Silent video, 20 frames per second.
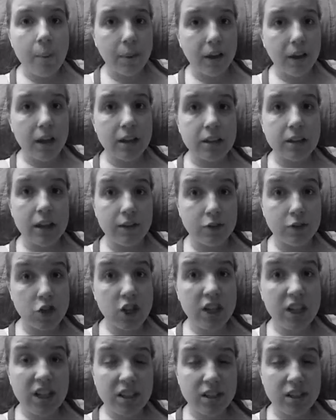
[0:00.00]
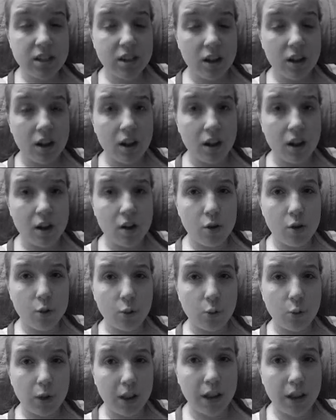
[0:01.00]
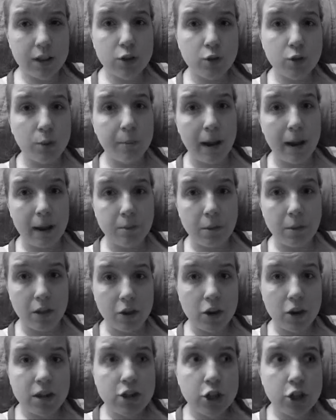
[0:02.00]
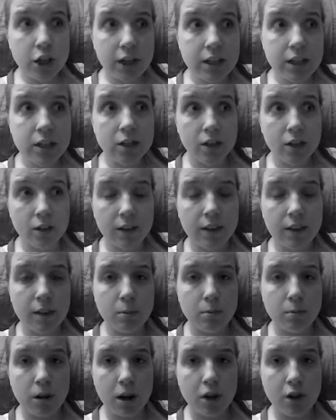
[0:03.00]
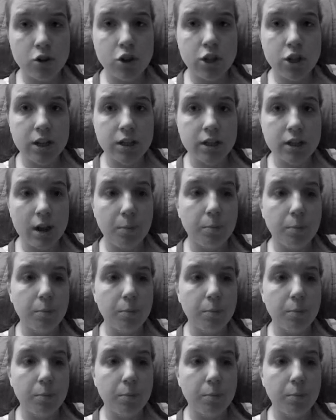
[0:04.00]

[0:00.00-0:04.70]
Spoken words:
Because if she needs to realize who a bad mother is, she needs to look in the mirror. She is